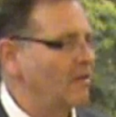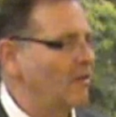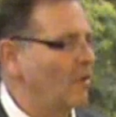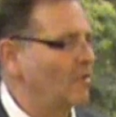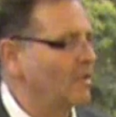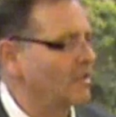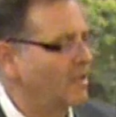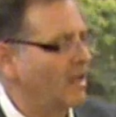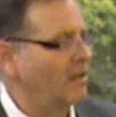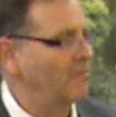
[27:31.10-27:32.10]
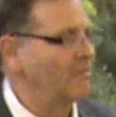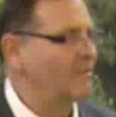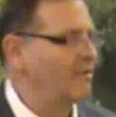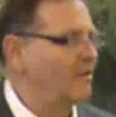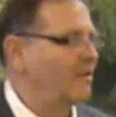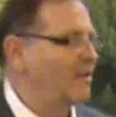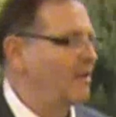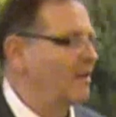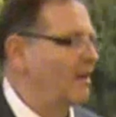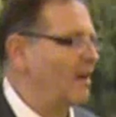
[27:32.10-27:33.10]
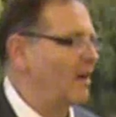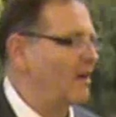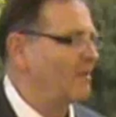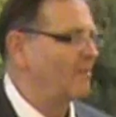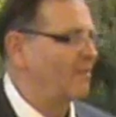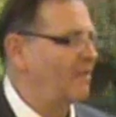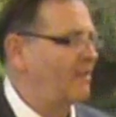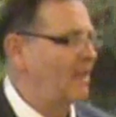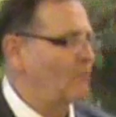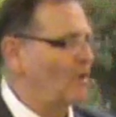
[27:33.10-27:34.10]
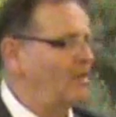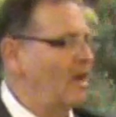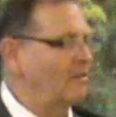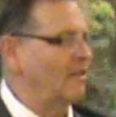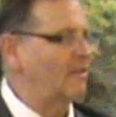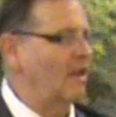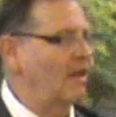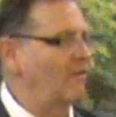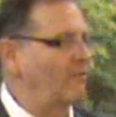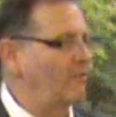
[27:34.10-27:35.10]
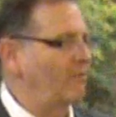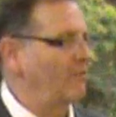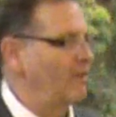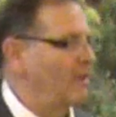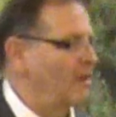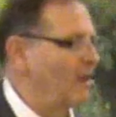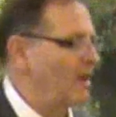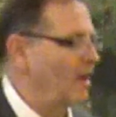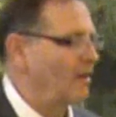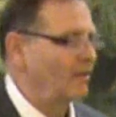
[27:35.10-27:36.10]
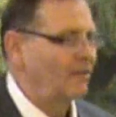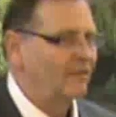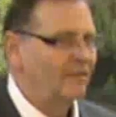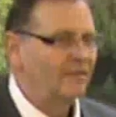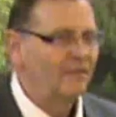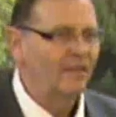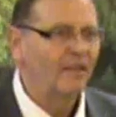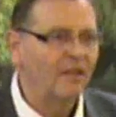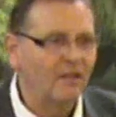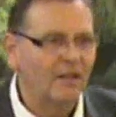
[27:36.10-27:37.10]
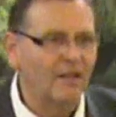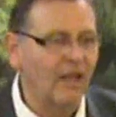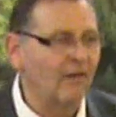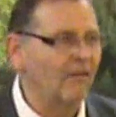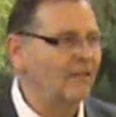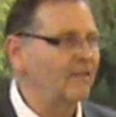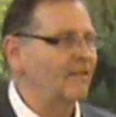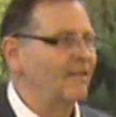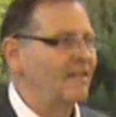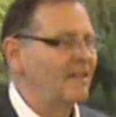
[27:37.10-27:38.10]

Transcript: what was his name? Uh, that went down to save uh, Clarence.